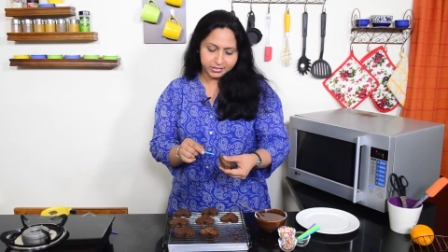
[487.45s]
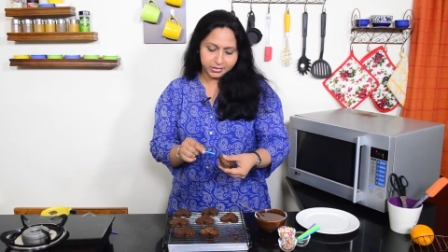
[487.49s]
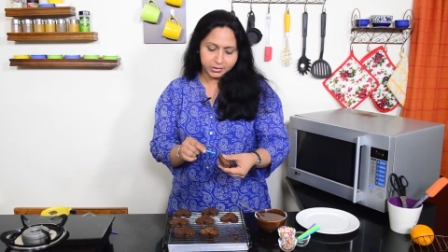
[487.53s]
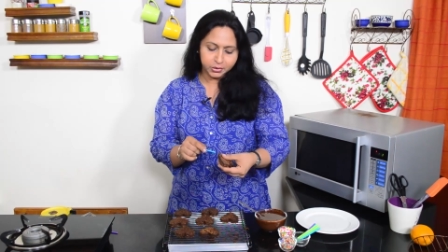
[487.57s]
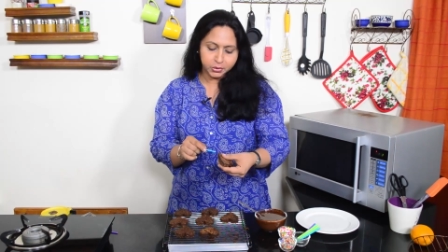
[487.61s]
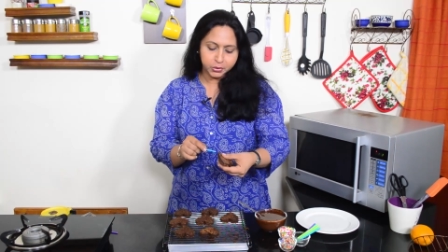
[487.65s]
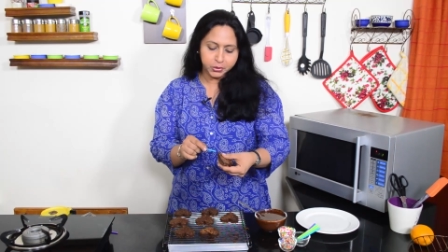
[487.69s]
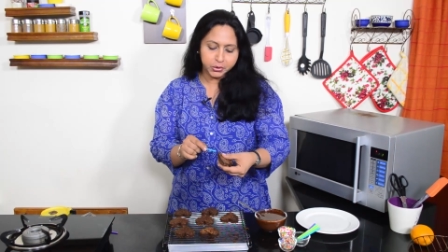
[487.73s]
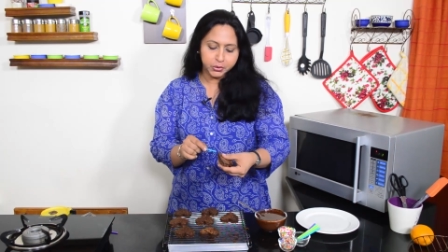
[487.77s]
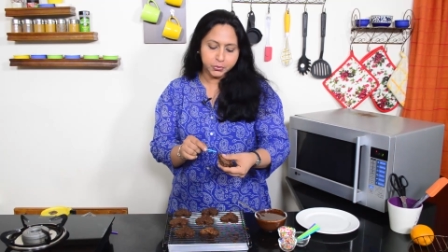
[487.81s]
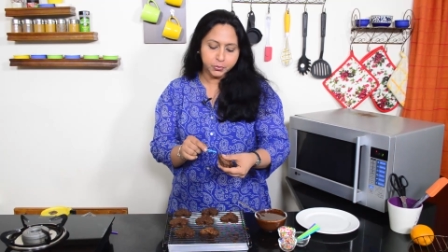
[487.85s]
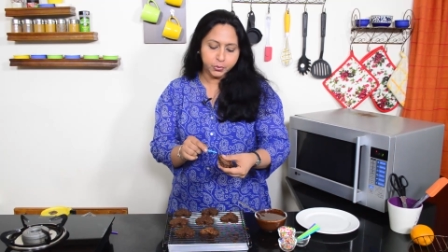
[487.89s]

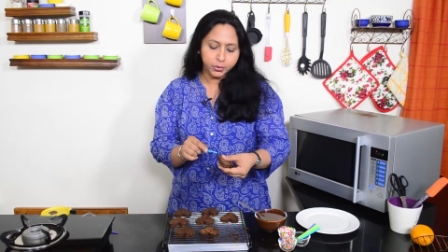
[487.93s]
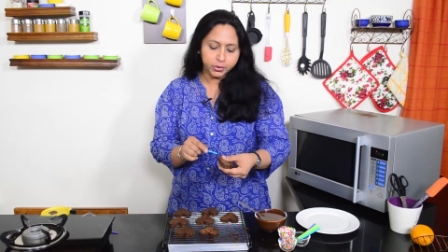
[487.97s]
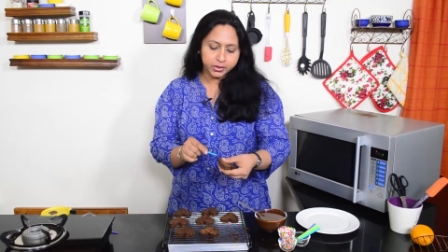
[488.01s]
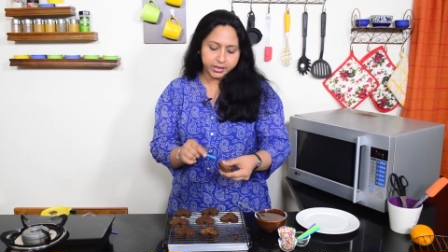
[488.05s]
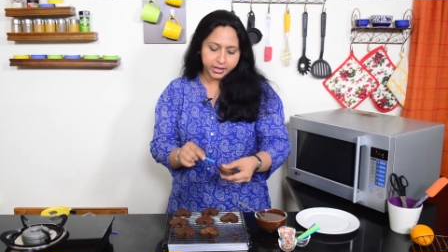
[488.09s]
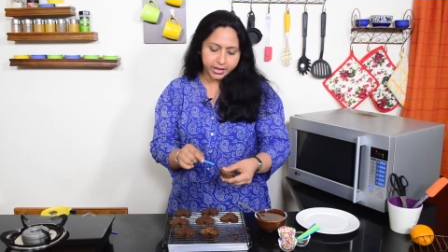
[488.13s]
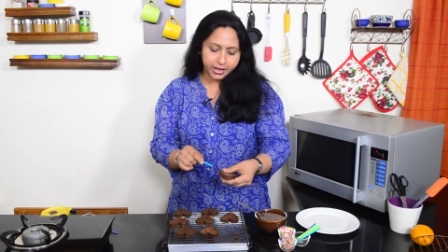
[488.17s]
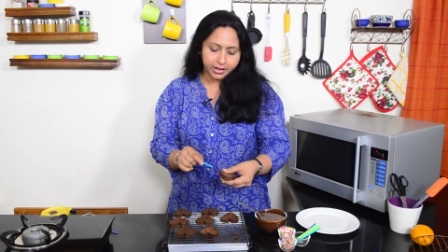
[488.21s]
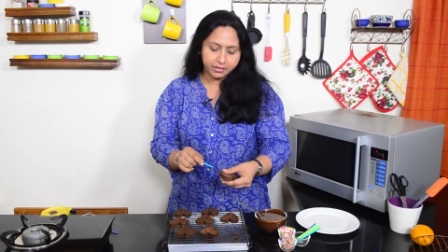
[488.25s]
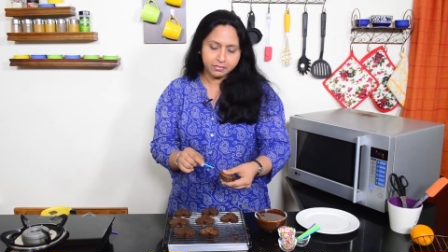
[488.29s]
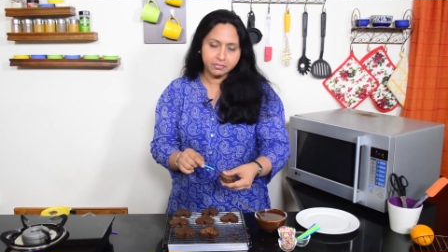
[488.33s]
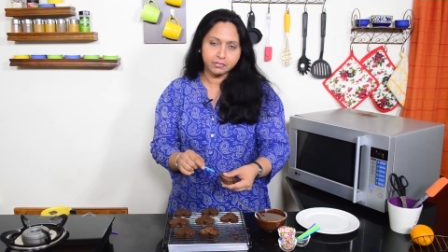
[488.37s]
though you won't
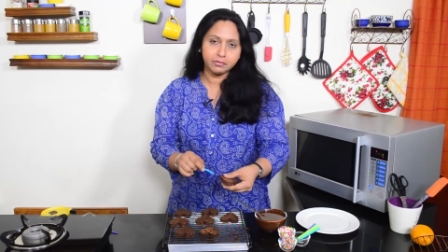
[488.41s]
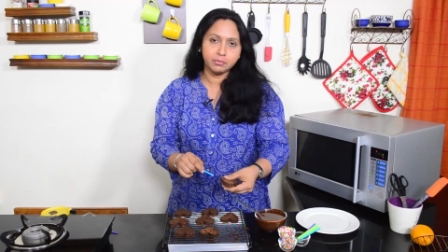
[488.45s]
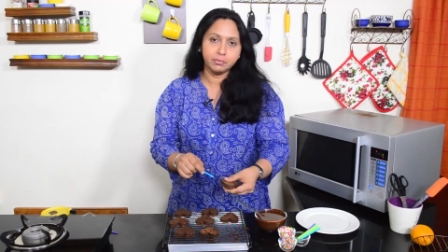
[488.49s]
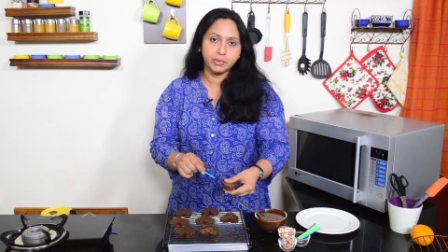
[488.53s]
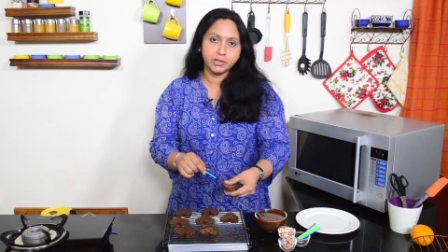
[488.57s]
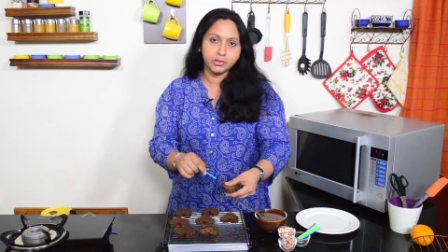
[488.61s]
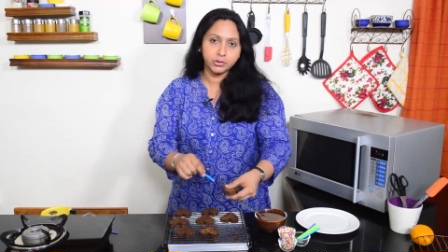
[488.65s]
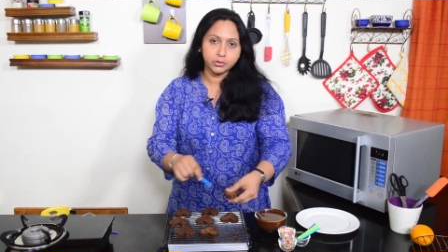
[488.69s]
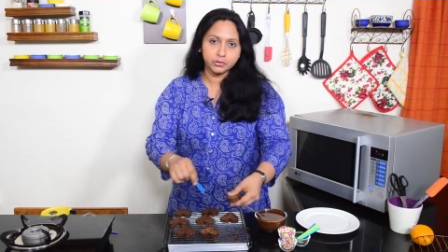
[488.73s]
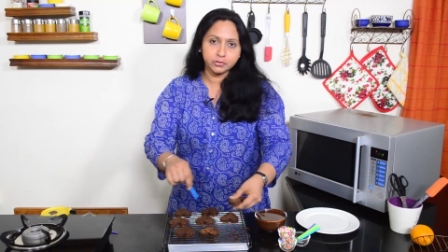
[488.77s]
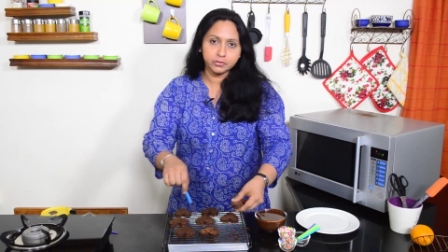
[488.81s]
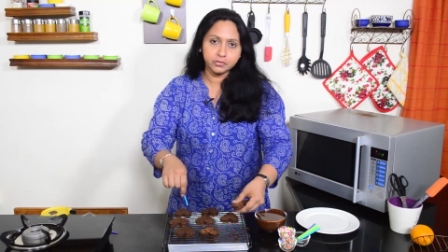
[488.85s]
have
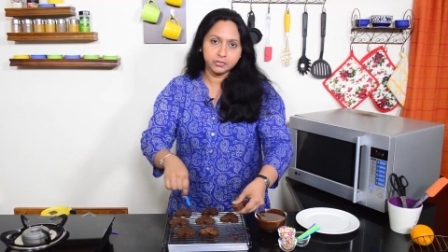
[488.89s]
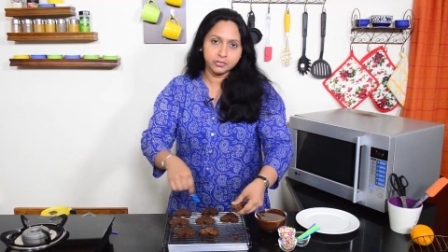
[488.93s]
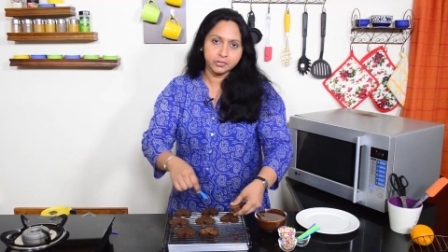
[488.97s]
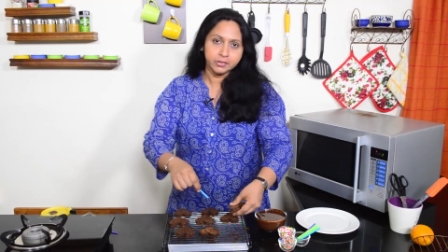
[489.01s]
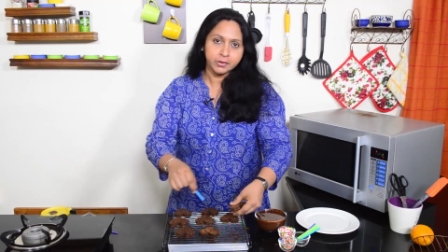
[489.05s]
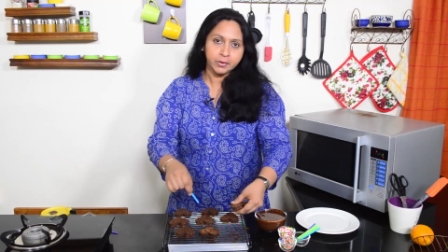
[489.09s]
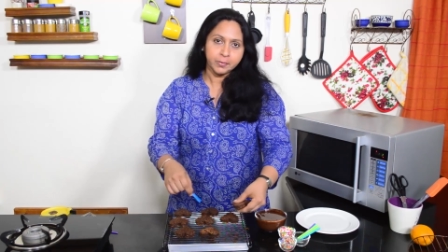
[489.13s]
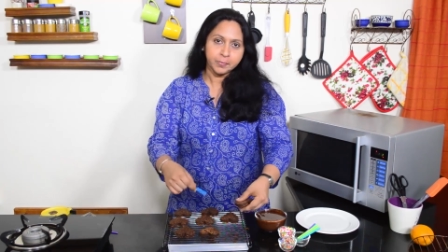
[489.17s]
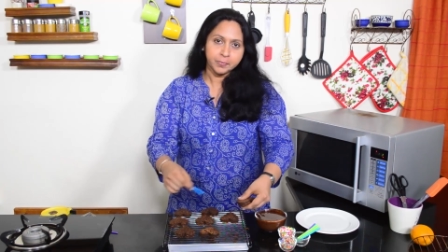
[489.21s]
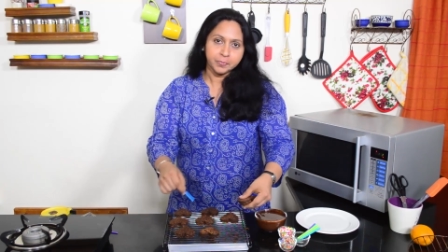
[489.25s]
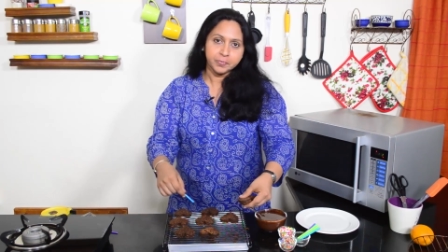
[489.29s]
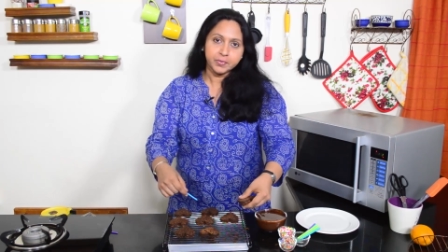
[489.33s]
much of
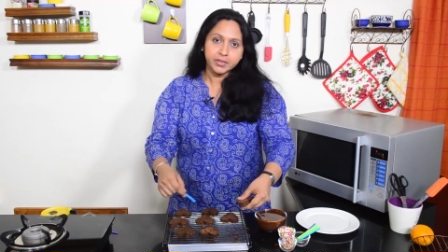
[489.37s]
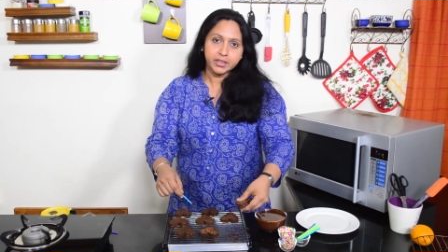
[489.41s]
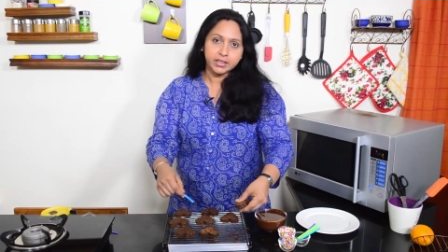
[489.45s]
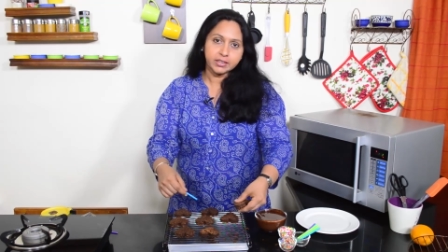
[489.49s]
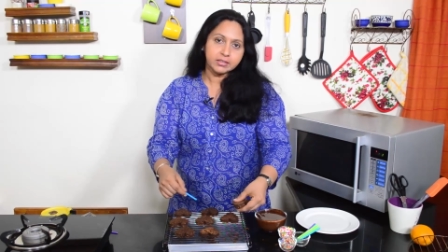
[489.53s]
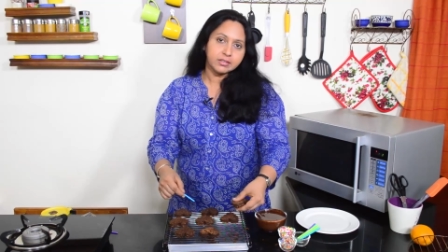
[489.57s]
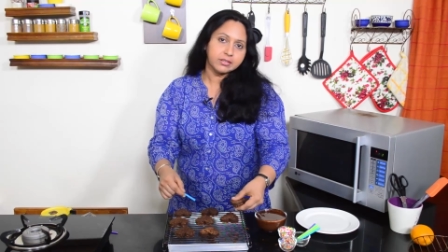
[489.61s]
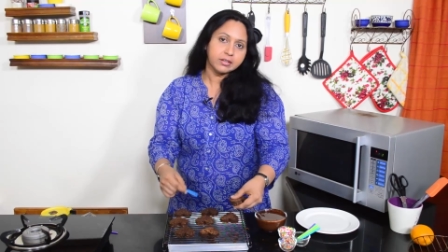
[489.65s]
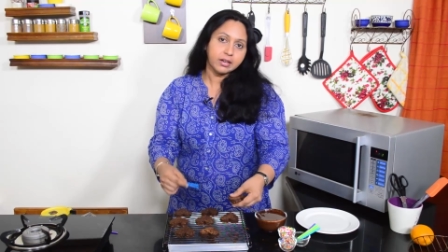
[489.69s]
these